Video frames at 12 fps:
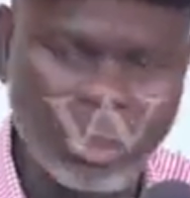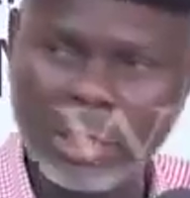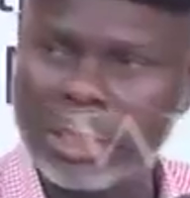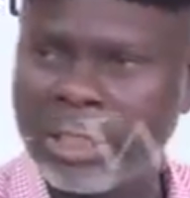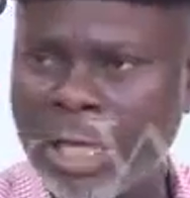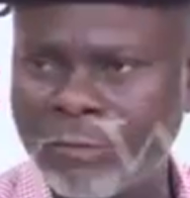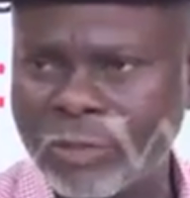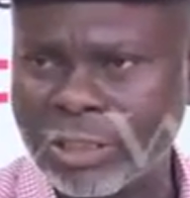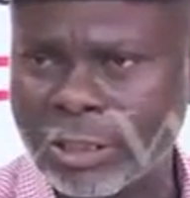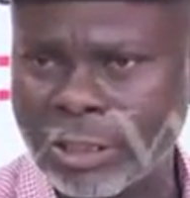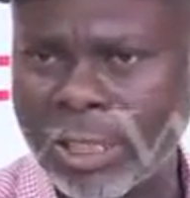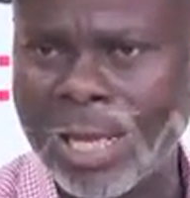in the
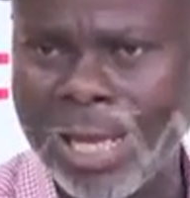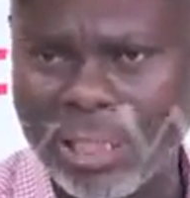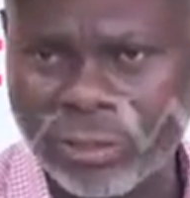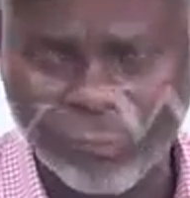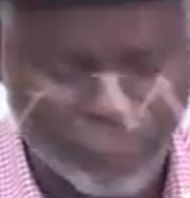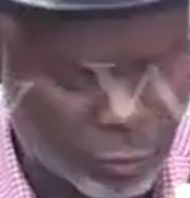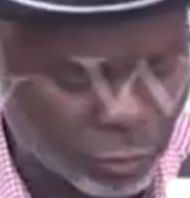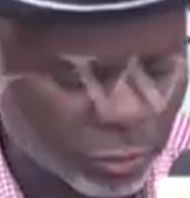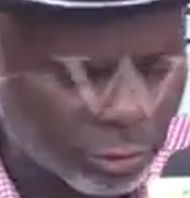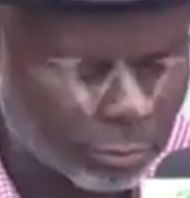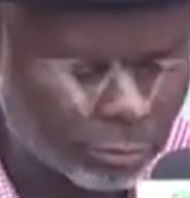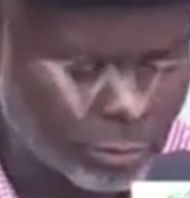FCT henceforth.